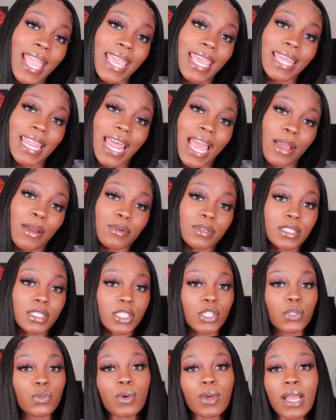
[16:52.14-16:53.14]
And I will see
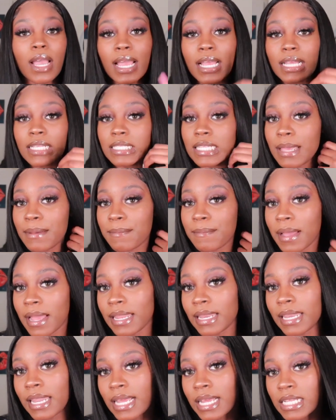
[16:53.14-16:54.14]
you guys in my
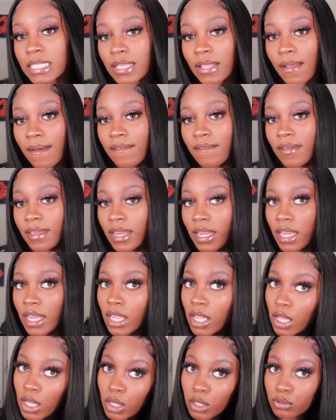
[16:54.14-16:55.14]
next
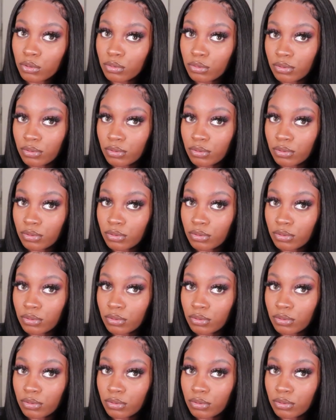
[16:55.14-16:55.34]
video.